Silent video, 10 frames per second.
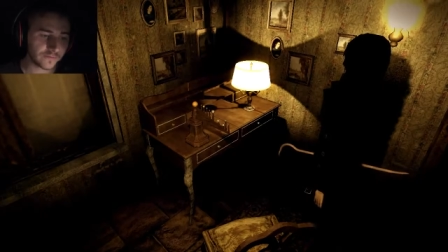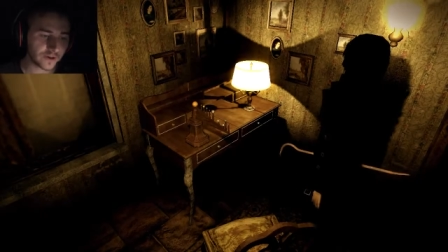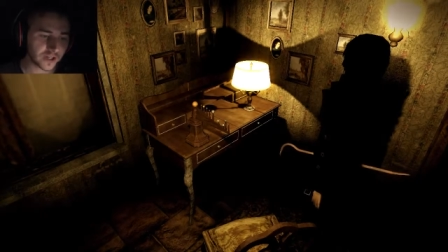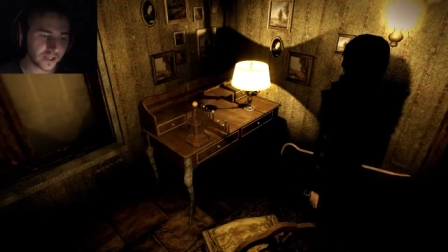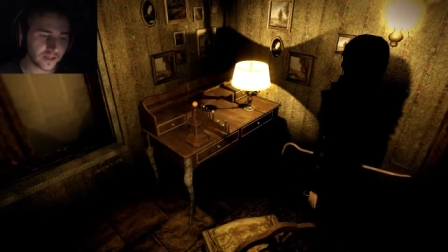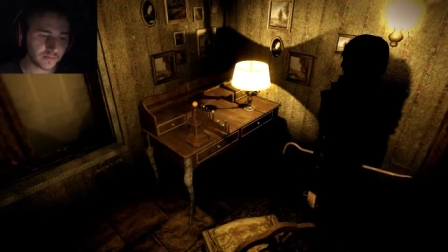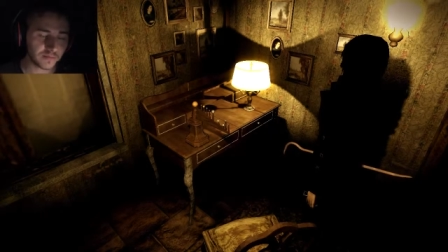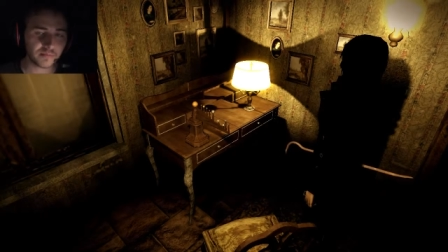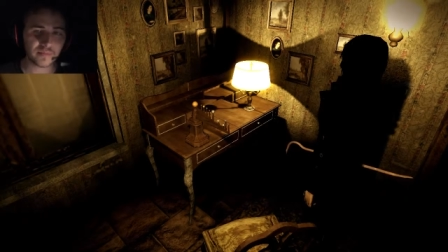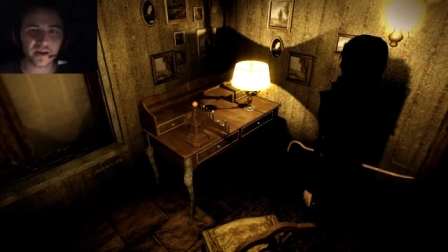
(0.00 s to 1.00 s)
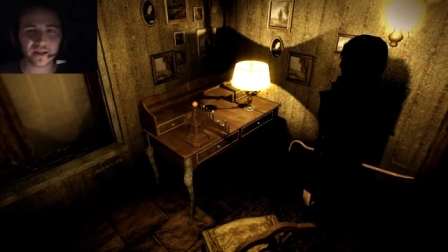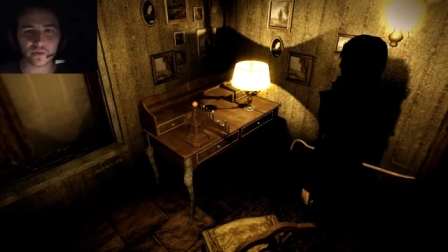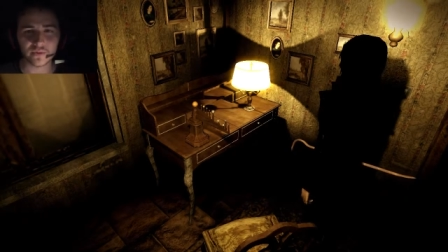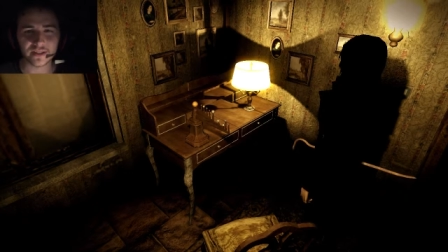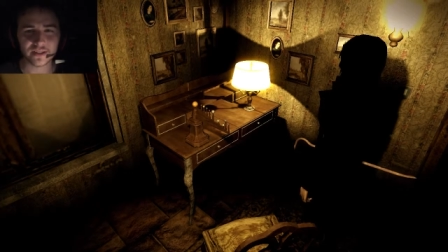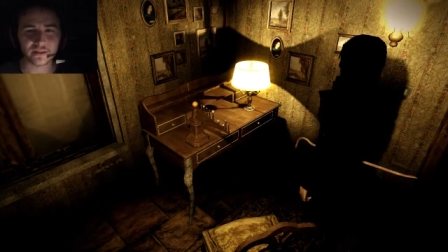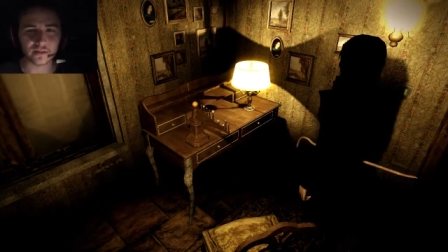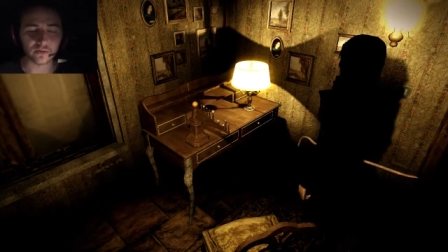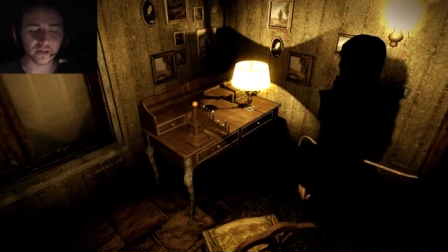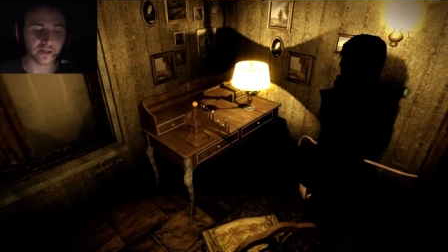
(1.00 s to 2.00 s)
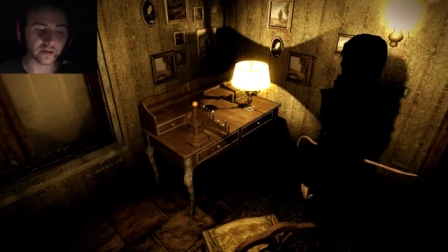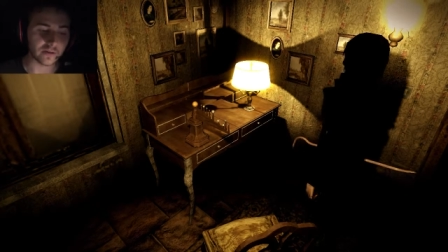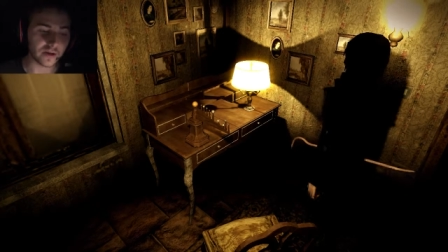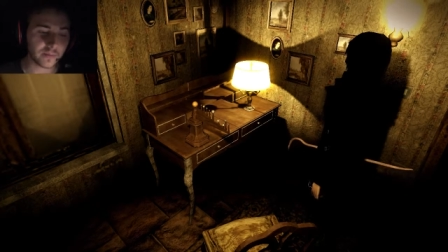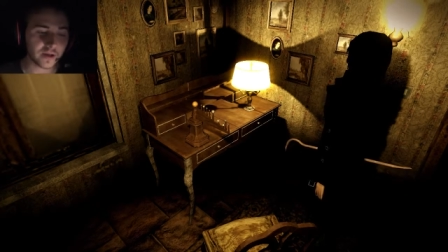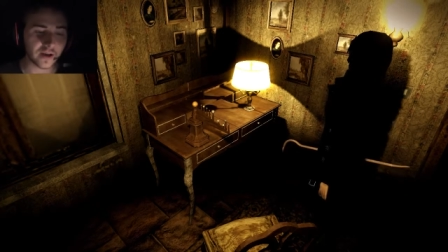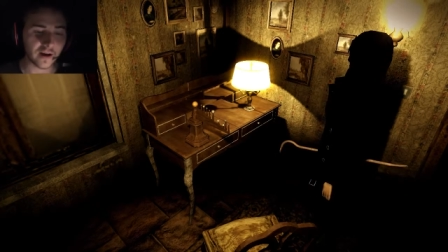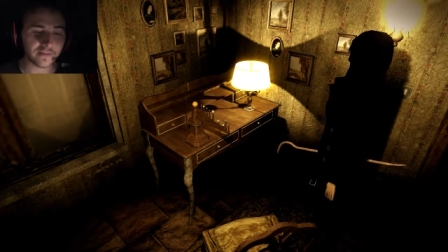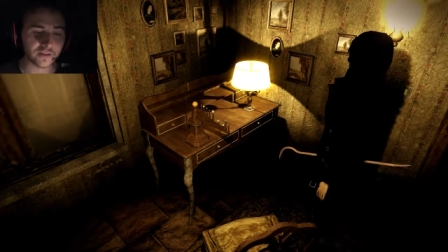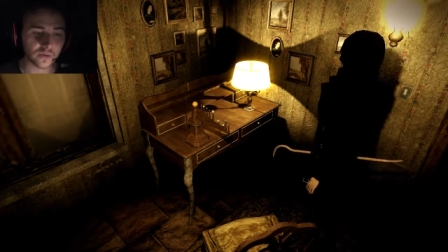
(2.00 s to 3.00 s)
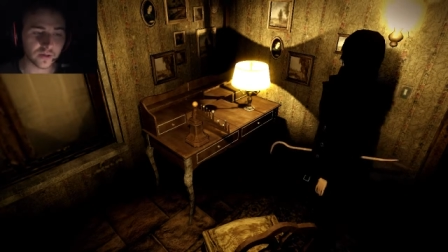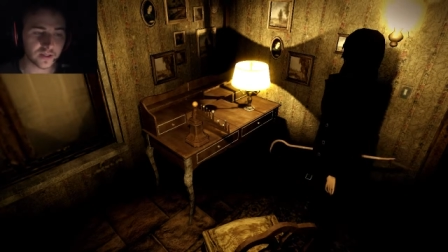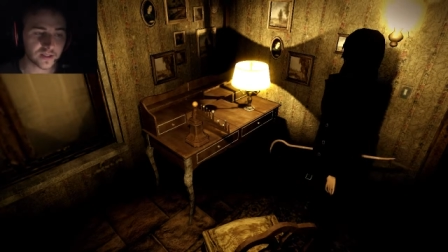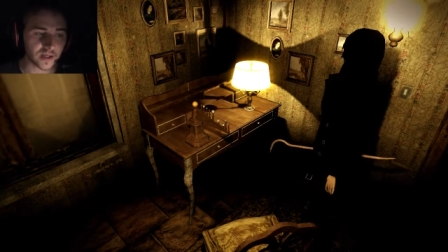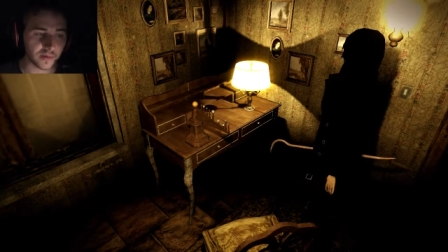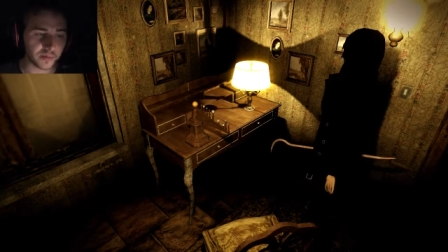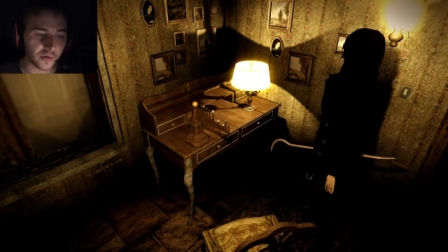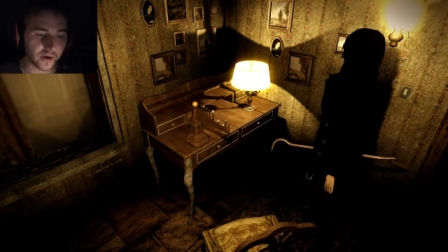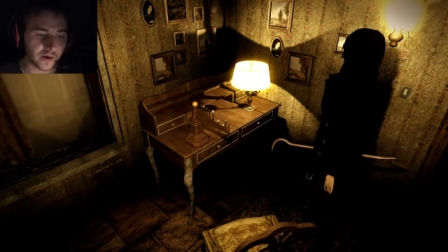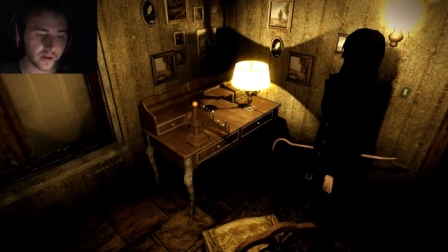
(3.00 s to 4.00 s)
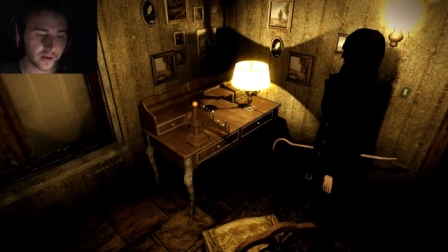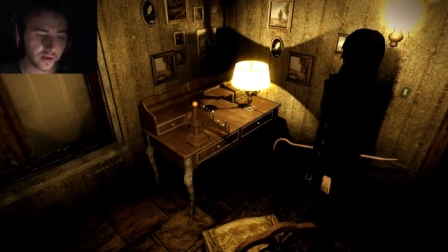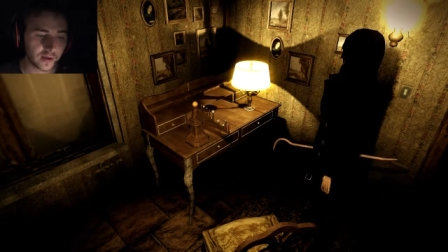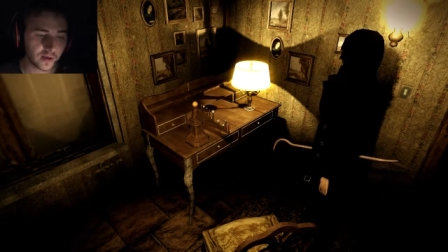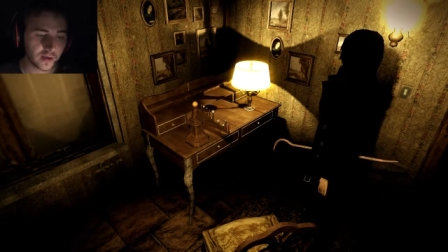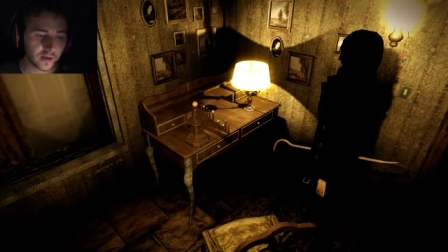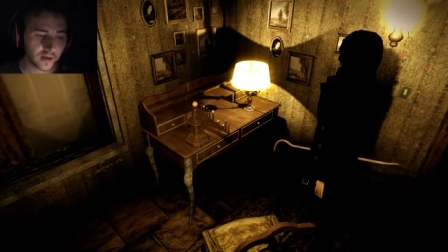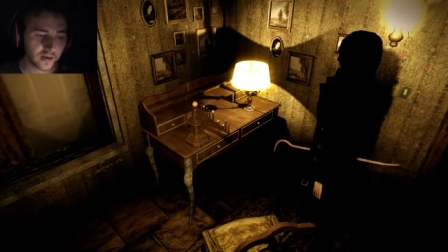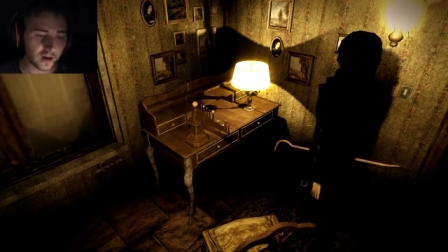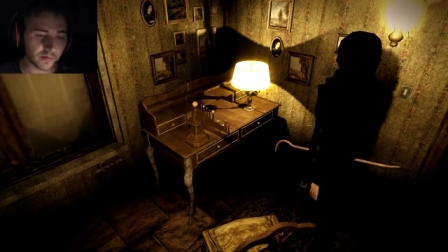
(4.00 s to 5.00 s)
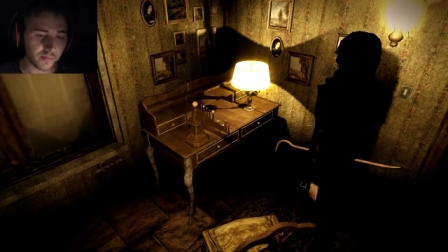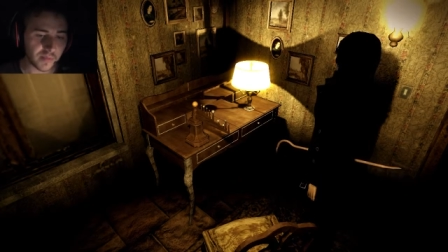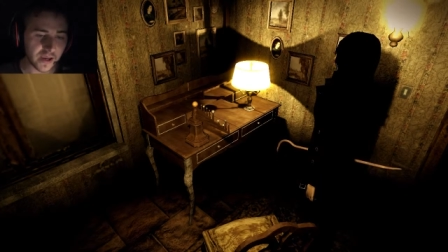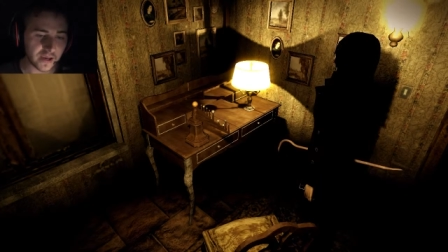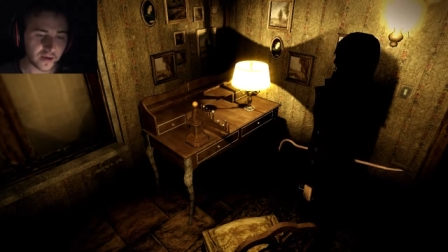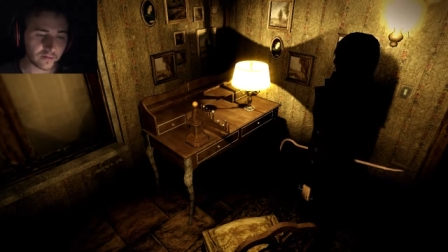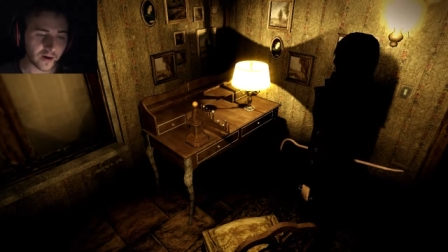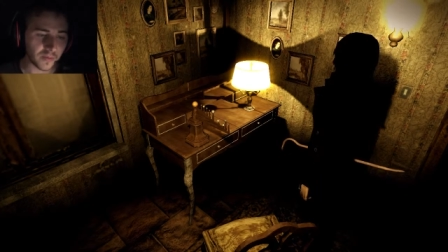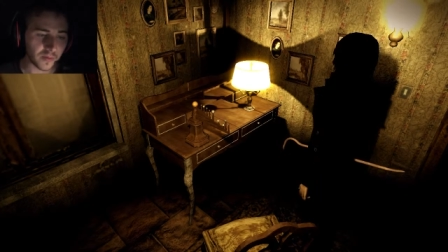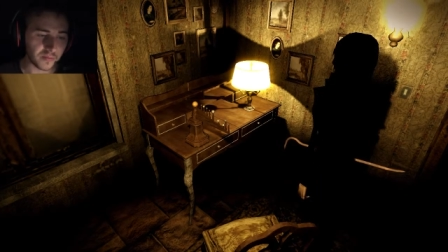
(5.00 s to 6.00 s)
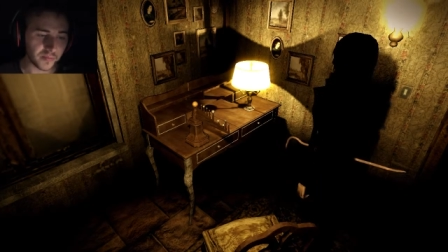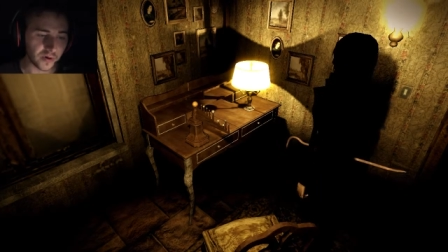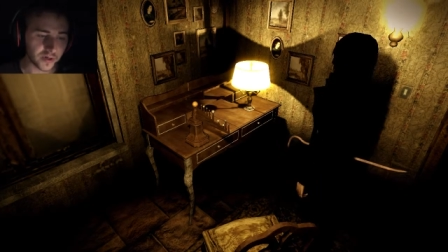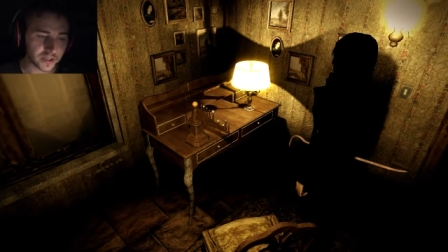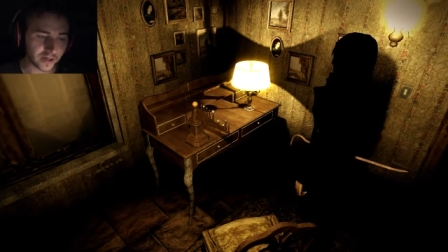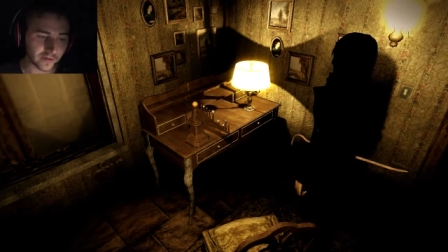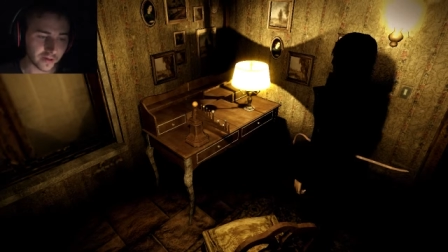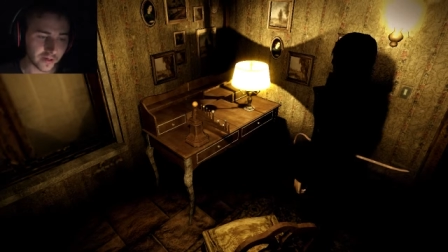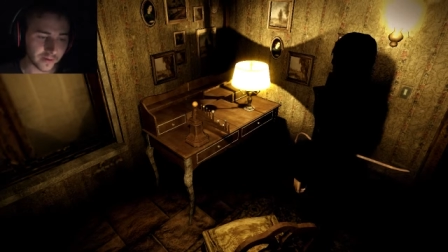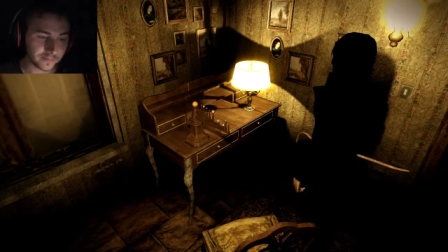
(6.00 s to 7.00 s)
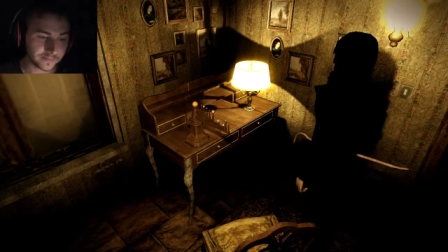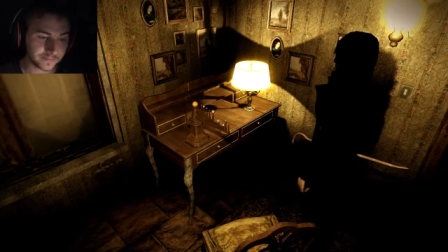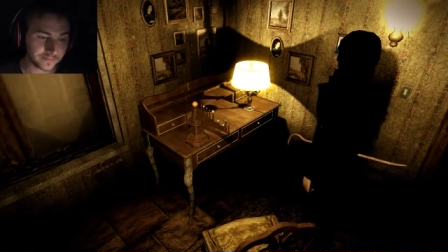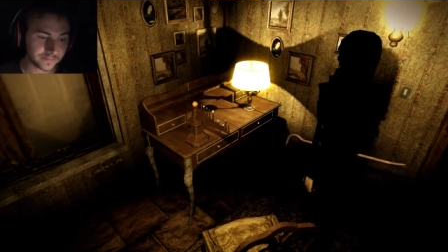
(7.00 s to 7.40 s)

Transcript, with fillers: freaking puzzle is still here and I'm going to have to do it at some point. I've been beating around the bush, haven't I?